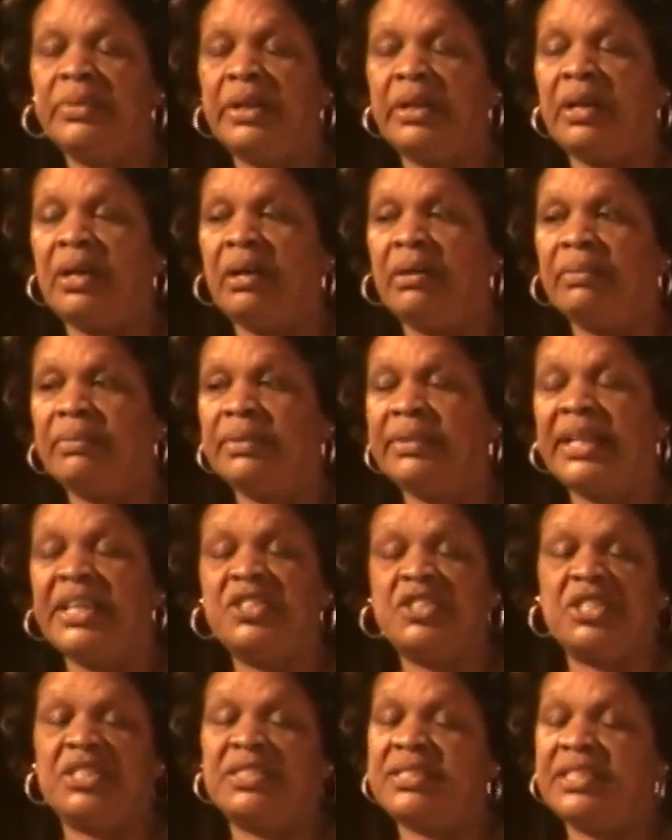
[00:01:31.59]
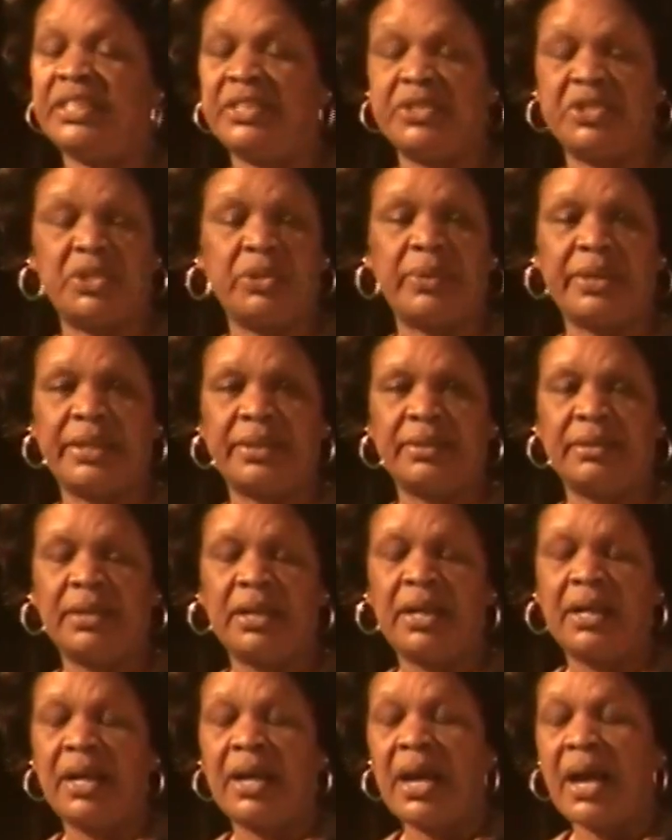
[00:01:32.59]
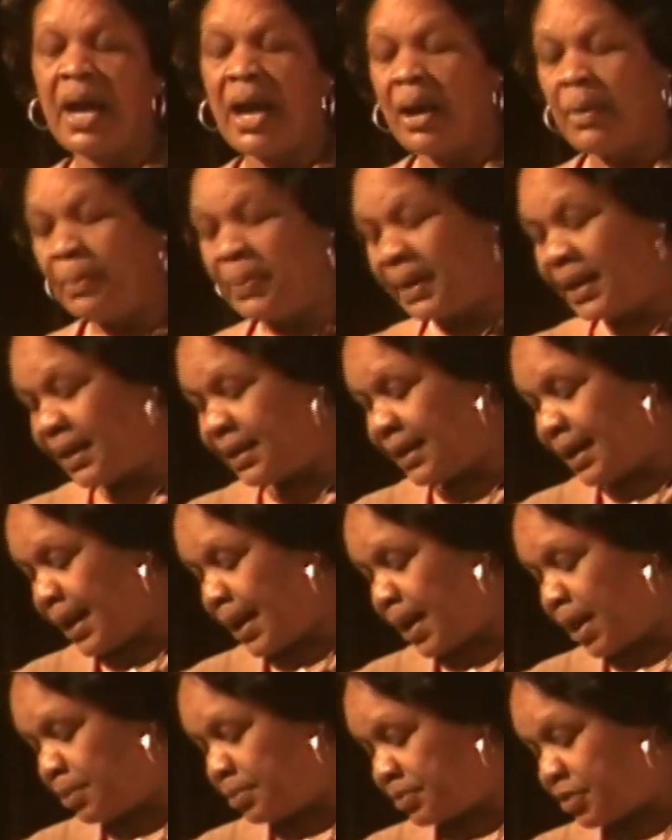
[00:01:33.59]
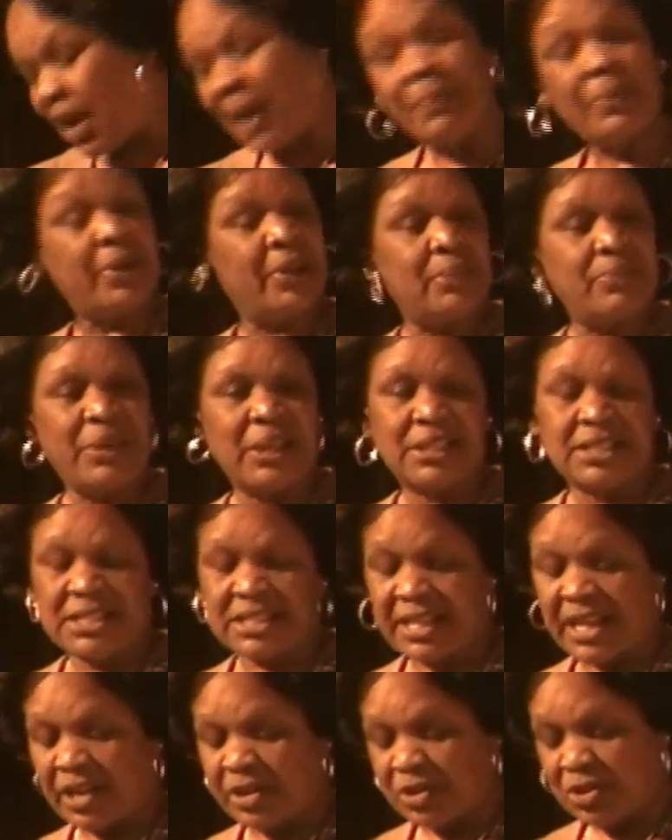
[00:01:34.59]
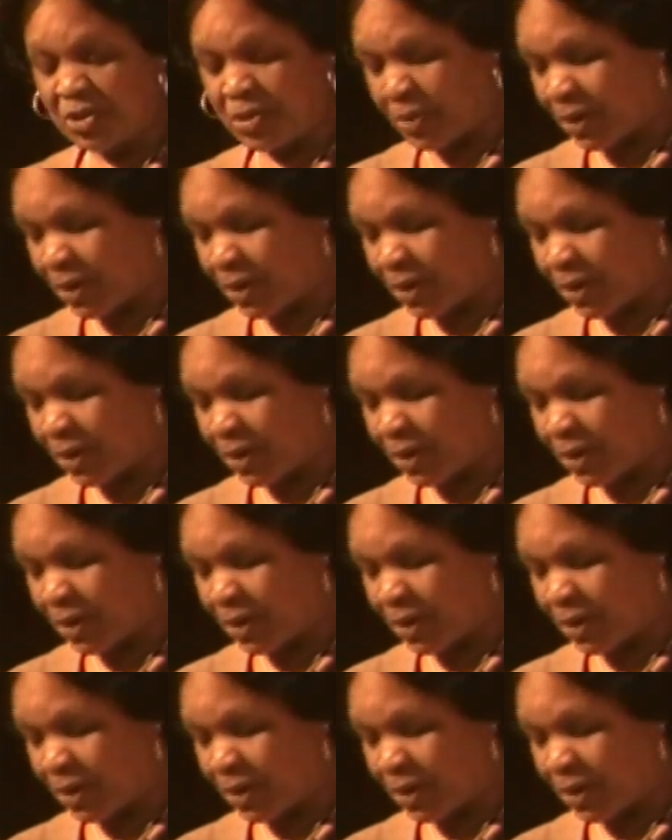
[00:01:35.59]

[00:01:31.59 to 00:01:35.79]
You know, they just didn't do it. But I'm going to make this kind of